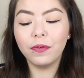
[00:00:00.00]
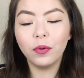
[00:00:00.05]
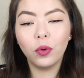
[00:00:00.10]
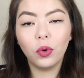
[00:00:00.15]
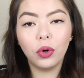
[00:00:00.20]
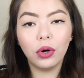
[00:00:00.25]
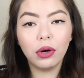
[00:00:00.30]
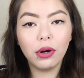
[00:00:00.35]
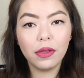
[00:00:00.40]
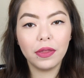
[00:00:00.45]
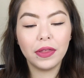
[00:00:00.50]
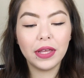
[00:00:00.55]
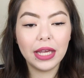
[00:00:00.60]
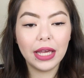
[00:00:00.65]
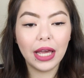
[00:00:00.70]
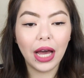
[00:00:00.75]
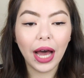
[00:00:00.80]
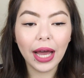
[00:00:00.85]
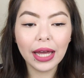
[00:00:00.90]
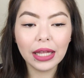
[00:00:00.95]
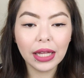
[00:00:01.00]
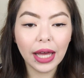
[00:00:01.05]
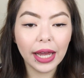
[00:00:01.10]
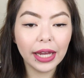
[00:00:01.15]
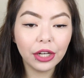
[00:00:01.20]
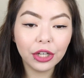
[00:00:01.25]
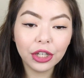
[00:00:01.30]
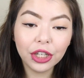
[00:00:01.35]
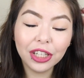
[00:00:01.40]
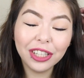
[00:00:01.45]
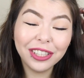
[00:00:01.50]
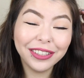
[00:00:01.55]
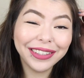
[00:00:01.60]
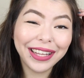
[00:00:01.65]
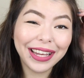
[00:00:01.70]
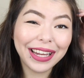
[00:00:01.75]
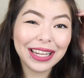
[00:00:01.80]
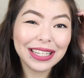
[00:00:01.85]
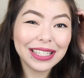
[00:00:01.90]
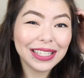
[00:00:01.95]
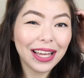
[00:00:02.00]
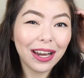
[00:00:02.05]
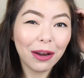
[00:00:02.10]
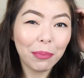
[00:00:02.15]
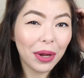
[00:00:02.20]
For the eyeliner, like I said,